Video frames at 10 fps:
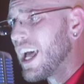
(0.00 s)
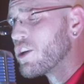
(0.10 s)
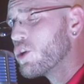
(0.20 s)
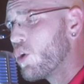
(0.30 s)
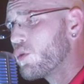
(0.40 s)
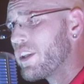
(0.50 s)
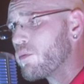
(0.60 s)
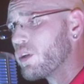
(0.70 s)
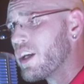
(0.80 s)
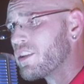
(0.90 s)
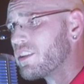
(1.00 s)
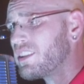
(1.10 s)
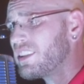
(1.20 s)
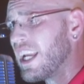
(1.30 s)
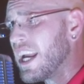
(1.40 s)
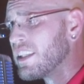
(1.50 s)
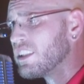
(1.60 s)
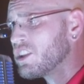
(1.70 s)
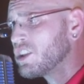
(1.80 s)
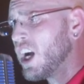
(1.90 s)
I know they will understand.
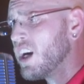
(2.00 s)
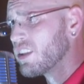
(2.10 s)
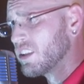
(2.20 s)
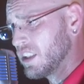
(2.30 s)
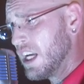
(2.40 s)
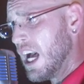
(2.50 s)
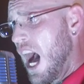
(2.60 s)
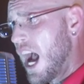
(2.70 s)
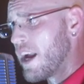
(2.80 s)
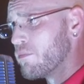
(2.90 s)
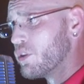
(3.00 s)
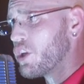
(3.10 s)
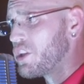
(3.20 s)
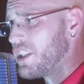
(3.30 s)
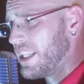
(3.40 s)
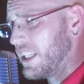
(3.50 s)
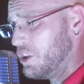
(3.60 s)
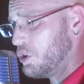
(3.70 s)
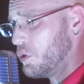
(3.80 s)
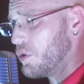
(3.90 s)
This tongue I am learning
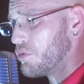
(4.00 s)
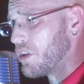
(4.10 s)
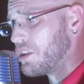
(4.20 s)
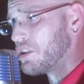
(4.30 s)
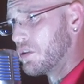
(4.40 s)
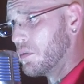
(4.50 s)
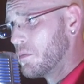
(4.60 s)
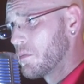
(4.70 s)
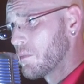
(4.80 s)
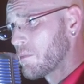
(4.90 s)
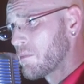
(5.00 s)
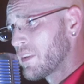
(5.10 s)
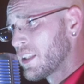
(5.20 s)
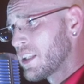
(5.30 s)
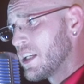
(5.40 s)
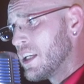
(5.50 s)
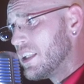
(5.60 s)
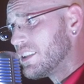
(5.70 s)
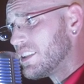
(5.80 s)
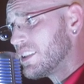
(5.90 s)
is universal.
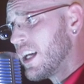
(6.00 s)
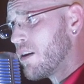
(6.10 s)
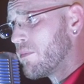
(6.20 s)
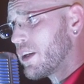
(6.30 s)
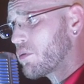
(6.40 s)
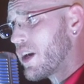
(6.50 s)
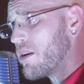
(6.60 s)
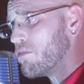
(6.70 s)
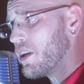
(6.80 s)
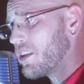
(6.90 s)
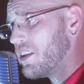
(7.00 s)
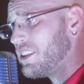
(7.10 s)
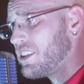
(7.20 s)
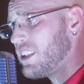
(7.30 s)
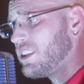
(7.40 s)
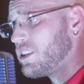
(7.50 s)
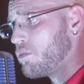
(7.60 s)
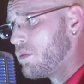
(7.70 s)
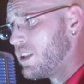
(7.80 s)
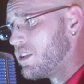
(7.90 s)
This is how my grandmother is
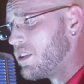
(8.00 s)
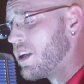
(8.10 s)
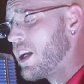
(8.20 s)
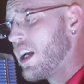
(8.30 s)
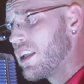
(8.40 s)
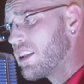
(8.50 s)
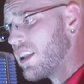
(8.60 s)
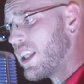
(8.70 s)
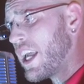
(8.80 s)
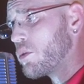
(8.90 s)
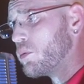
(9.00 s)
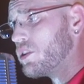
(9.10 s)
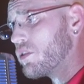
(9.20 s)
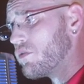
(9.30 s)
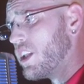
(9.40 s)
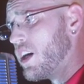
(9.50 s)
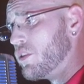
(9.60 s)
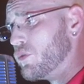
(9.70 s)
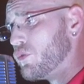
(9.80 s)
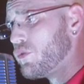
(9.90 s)
teaching me the language of
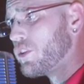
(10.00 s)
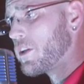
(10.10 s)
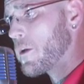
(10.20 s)
love.